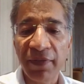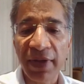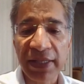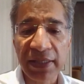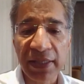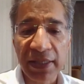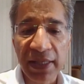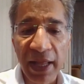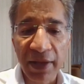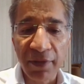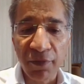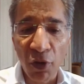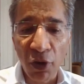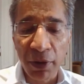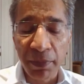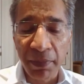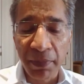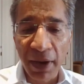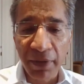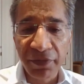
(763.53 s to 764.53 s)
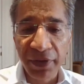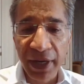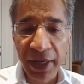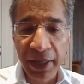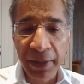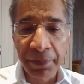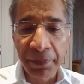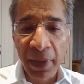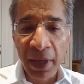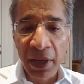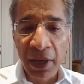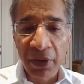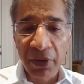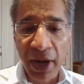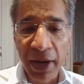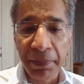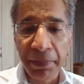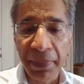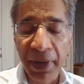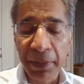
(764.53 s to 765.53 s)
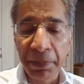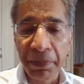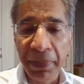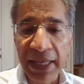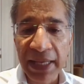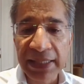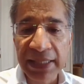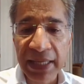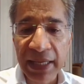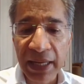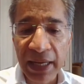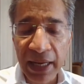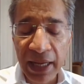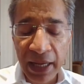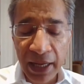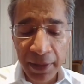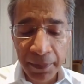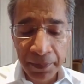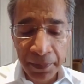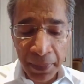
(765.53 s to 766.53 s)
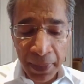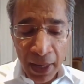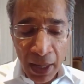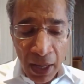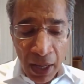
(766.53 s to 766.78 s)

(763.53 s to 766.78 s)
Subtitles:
investors like Warren Buffett, right? But basically,